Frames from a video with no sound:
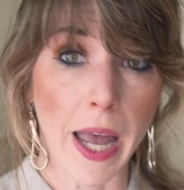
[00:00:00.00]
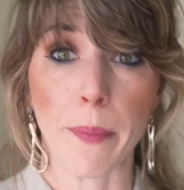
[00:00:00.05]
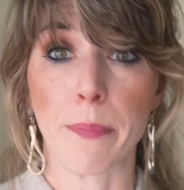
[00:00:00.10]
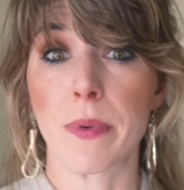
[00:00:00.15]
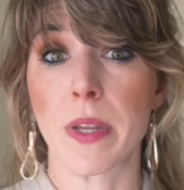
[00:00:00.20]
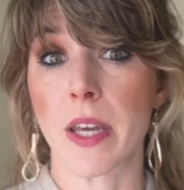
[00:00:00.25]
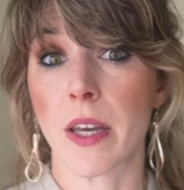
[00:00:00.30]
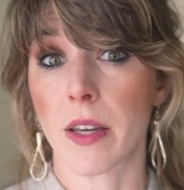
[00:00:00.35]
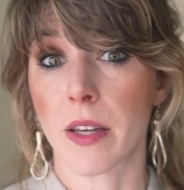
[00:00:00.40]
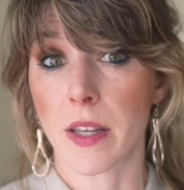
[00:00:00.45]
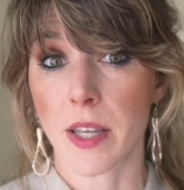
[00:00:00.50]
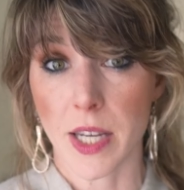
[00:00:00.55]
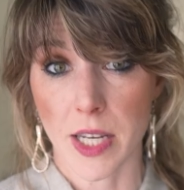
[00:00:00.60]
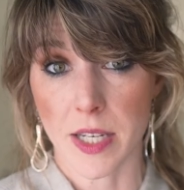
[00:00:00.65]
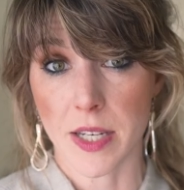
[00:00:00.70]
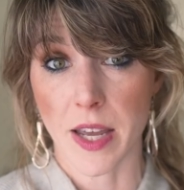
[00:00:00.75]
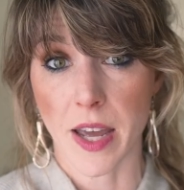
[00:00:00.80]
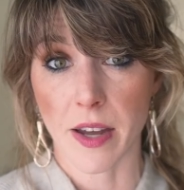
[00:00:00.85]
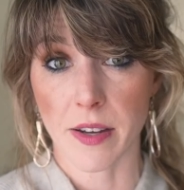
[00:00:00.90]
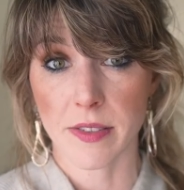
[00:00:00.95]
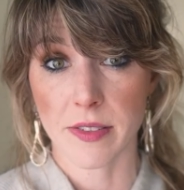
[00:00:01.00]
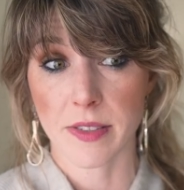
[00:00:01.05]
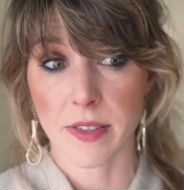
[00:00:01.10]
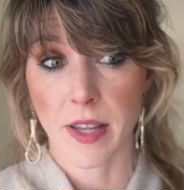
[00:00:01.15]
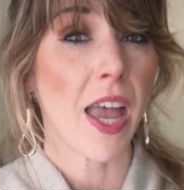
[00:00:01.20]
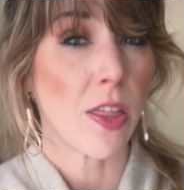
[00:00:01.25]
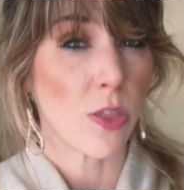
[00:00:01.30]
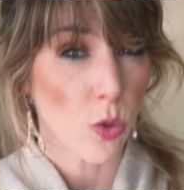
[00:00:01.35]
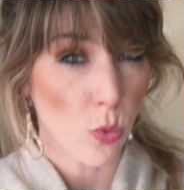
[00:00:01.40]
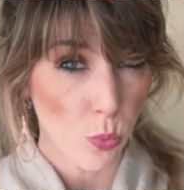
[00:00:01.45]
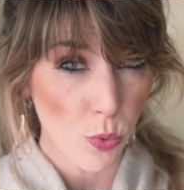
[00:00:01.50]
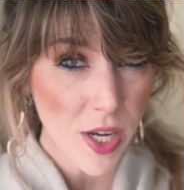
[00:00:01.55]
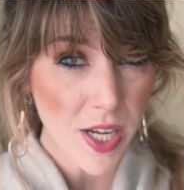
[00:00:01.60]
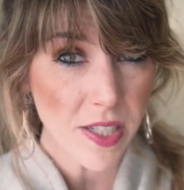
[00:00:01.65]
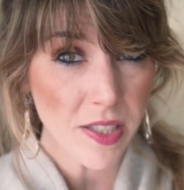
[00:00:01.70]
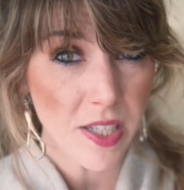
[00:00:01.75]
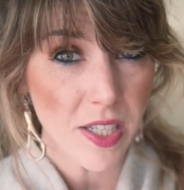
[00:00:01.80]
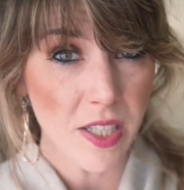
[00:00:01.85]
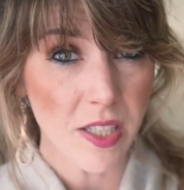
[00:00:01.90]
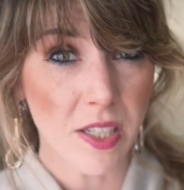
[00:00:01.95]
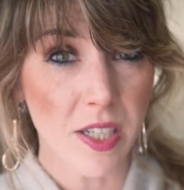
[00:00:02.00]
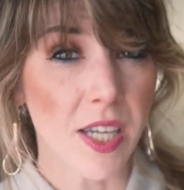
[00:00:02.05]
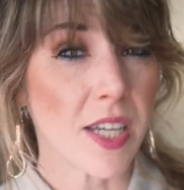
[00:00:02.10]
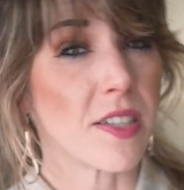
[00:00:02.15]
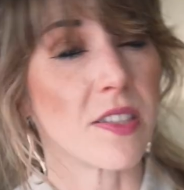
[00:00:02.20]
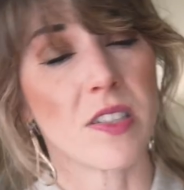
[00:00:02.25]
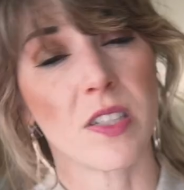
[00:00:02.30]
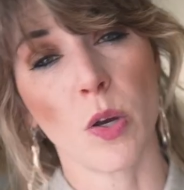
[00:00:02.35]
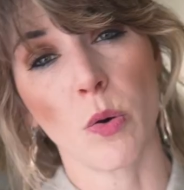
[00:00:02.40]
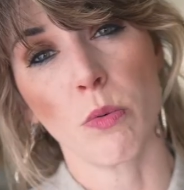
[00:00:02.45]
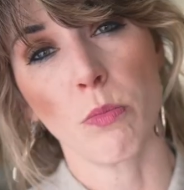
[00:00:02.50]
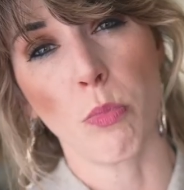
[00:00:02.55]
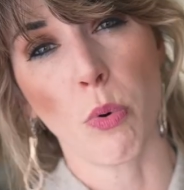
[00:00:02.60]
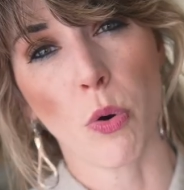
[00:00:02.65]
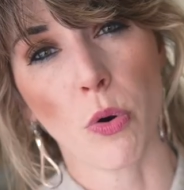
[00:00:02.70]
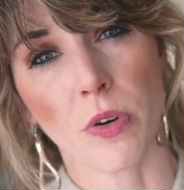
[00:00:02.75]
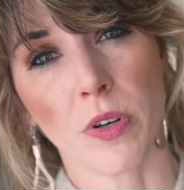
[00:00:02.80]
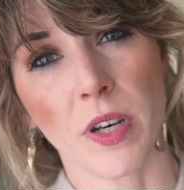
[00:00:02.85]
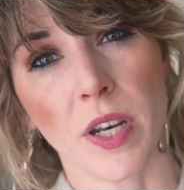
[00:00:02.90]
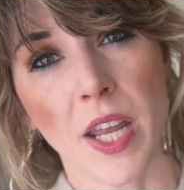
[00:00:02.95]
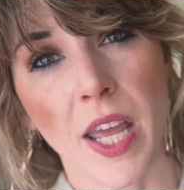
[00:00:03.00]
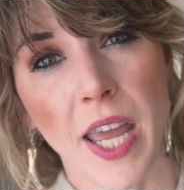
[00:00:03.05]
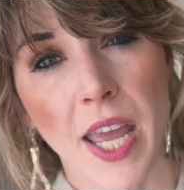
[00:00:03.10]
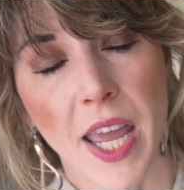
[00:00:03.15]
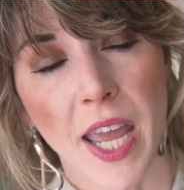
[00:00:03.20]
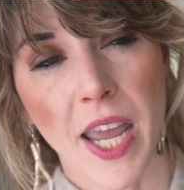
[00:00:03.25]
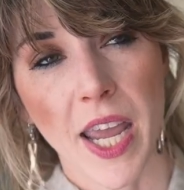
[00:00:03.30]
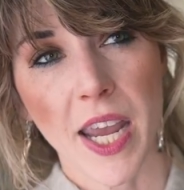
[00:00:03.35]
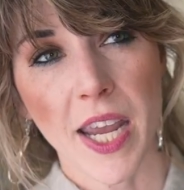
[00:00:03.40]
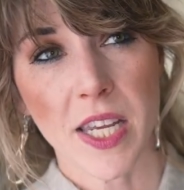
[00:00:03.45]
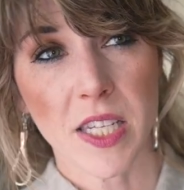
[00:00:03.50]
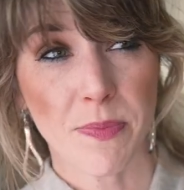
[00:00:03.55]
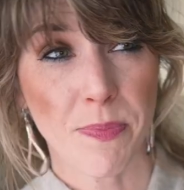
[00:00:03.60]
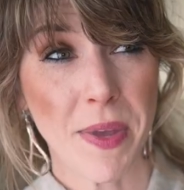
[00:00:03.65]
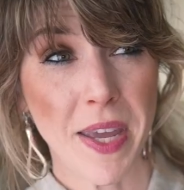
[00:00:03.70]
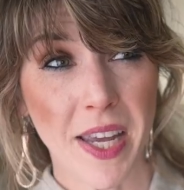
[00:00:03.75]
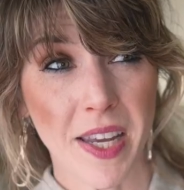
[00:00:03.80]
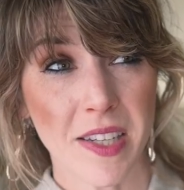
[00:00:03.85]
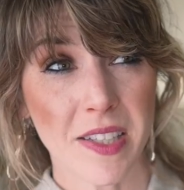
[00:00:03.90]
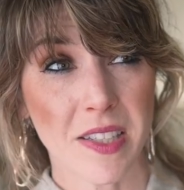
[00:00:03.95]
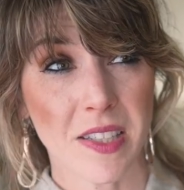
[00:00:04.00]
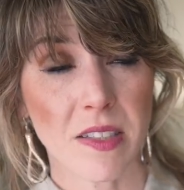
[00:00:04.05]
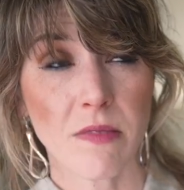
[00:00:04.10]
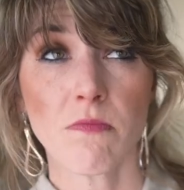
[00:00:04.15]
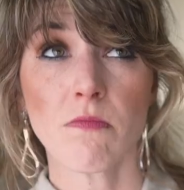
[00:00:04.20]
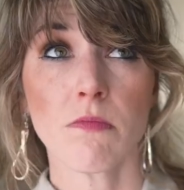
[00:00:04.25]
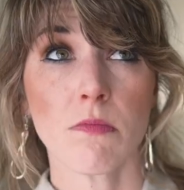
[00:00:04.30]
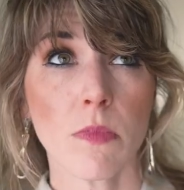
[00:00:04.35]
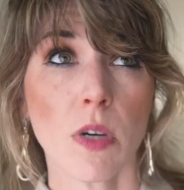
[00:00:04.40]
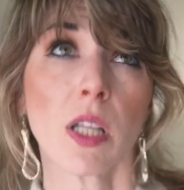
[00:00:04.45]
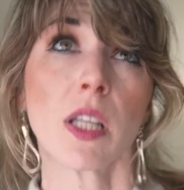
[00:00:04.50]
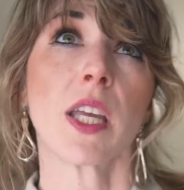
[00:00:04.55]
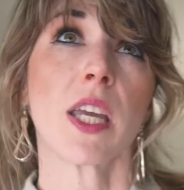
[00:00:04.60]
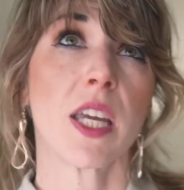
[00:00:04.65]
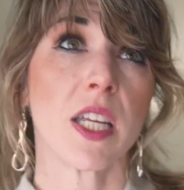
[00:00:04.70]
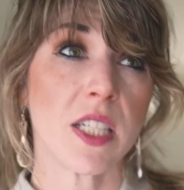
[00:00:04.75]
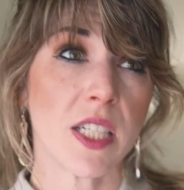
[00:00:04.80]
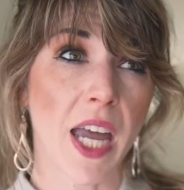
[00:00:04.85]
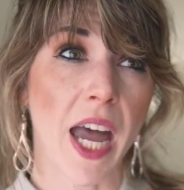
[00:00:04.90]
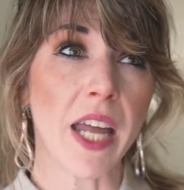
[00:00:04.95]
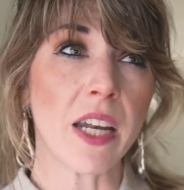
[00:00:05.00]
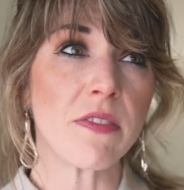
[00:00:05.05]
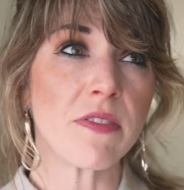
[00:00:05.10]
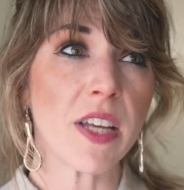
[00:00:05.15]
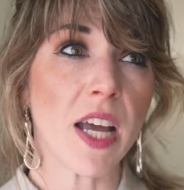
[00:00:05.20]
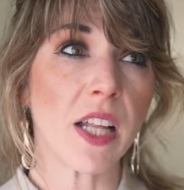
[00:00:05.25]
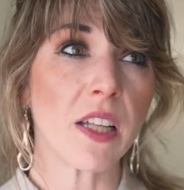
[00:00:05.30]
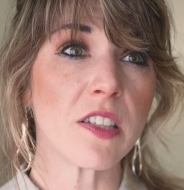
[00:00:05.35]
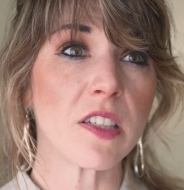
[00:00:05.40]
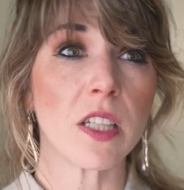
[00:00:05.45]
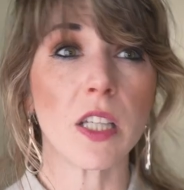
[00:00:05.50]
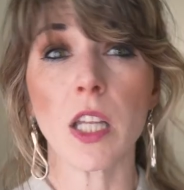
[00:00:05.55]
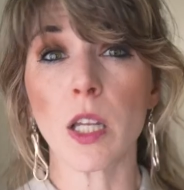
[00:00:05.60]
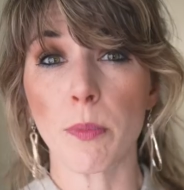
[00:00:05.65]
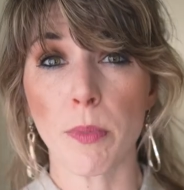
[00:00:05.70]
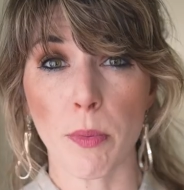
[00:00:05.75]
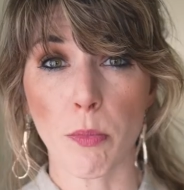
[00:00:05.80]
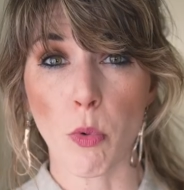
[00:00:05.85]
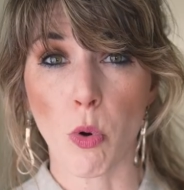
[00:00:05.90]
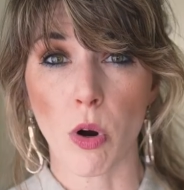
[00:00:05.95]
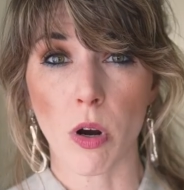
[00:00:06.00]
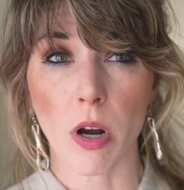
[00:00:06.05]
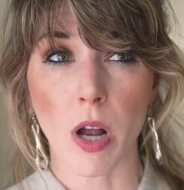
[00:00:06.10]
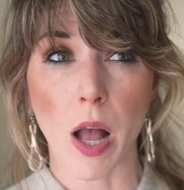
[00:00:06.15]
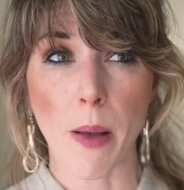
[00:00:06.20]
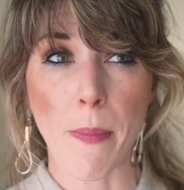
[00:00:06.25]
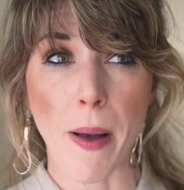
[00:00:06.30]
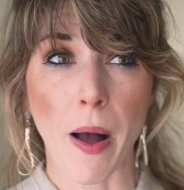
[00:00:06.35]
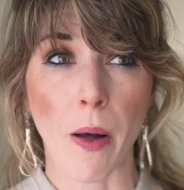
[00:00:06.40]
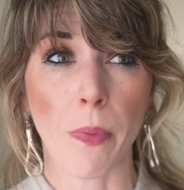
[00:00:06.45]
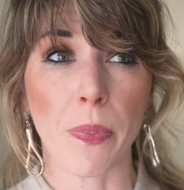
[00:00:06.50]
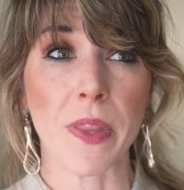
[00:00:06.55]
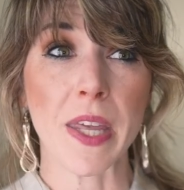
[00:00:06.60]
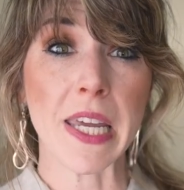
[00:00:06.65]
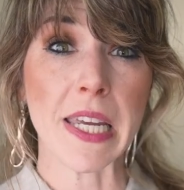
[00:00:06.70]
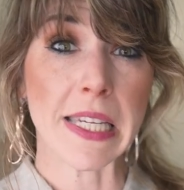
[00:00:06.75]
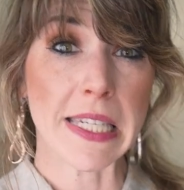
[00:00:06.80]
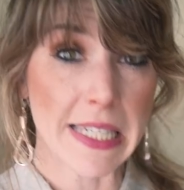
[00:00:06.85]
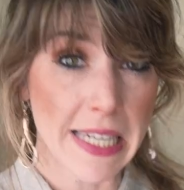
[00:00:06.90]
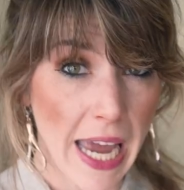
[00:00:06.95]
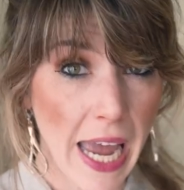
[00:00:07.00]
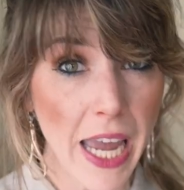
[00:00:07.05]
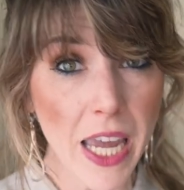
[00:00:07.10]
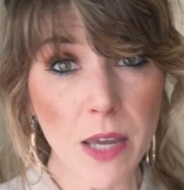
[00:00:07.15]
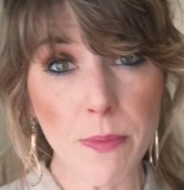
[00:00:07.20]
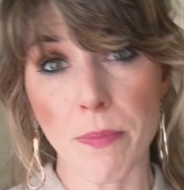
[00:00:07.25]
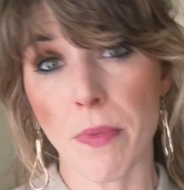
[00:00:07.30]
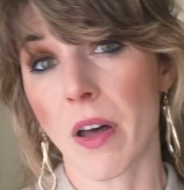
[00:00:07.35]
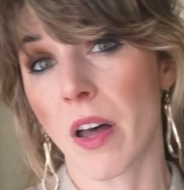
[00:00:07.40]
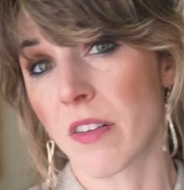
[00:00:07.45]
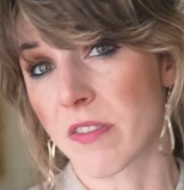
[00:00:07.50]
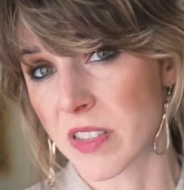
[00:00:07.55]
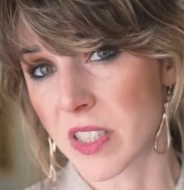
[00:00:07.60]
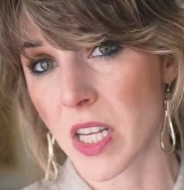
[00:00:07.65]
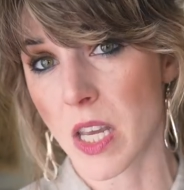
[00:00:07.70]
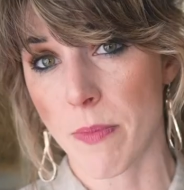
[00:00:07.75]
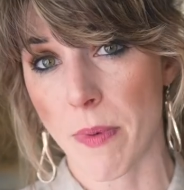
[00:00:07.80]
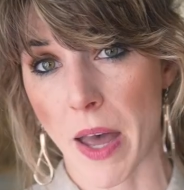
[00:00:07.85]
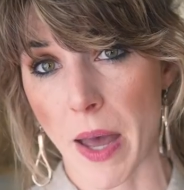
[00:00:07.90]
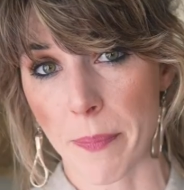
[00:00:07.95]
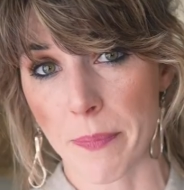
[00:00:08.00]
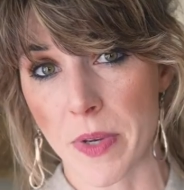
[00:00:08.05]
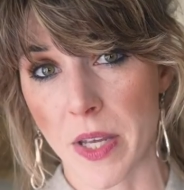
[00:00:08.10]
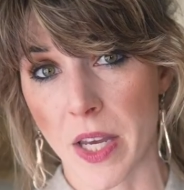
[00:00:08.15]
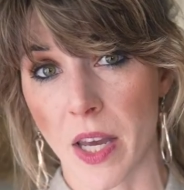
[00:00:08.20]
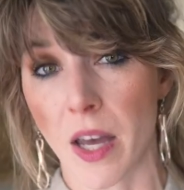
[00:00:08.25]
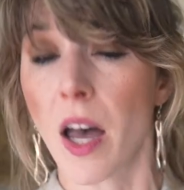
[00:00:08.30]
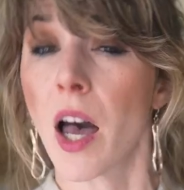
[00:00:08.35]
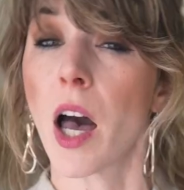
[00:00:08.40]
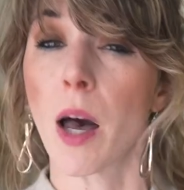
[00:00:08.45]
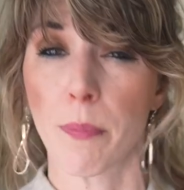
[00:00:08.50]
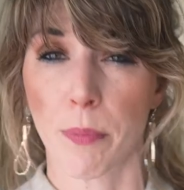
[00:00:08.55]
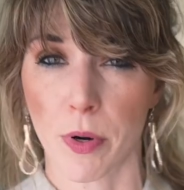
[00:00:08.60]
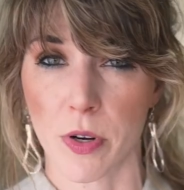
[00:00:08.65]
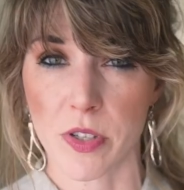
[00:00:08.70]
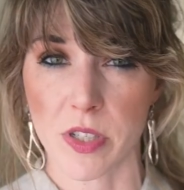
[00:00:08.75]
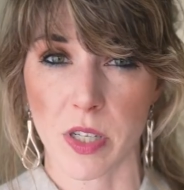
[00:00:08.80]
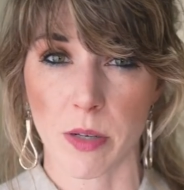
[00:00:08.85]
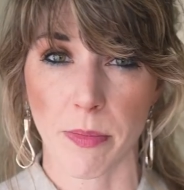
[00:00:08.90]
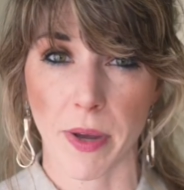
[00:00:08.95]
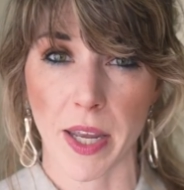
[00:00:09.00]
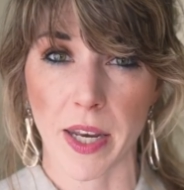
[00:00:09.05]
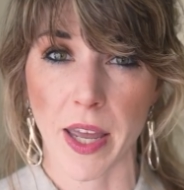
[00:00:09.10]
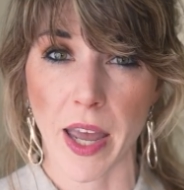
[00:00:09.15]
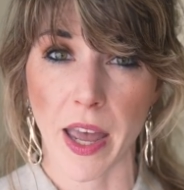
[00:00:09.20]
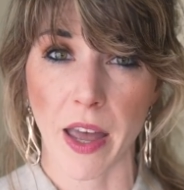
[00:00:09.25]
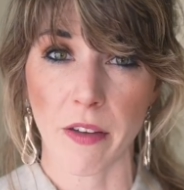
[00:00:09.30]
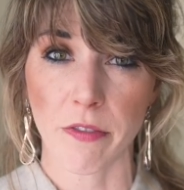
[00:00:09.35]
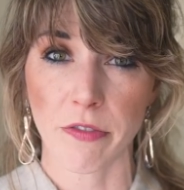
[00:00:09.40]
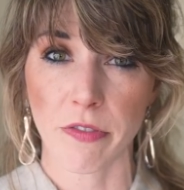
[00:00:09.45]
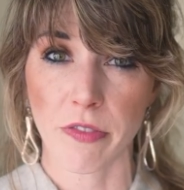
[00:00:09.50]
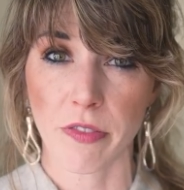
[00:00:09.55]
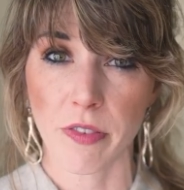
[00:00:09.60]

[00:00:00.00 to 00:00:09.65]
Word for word: Apnea Index. And the reason it's so important is because, well, it can kind of tell us a little bit more about the type of sleep apnea a person might have.